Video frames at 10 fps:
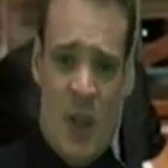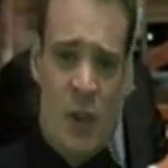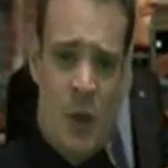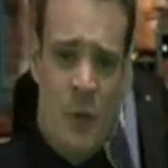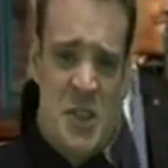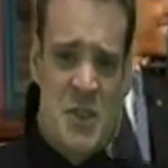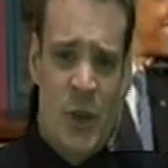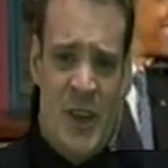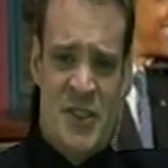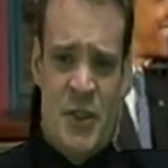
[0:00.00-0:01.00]
Look first of
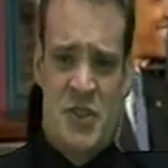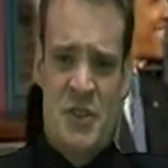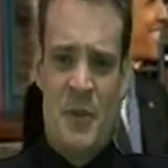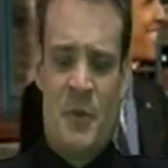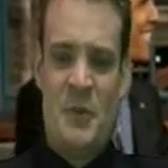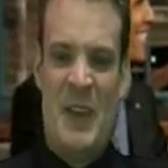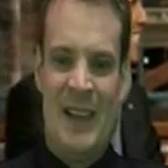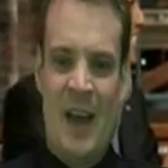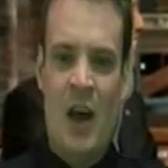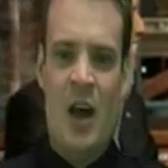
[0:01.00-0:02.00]
all at his use of the
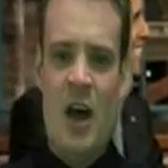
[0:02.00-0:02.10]
filler,